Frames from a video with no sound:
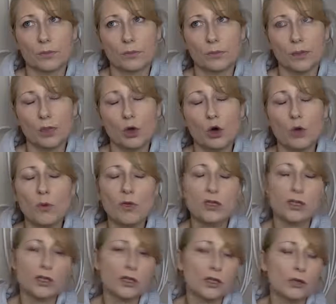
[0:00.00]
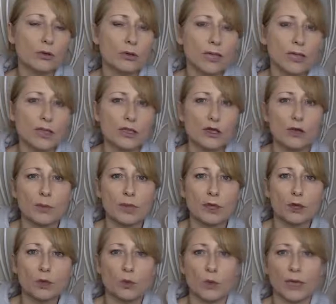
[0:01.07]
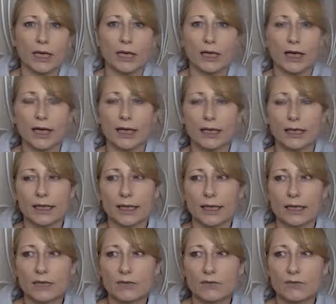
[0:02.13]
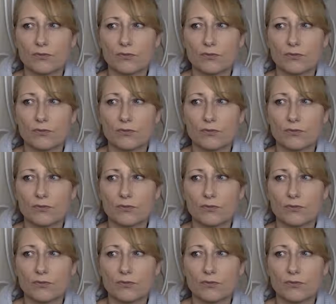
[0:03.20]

be open to new things coming your way. I think it's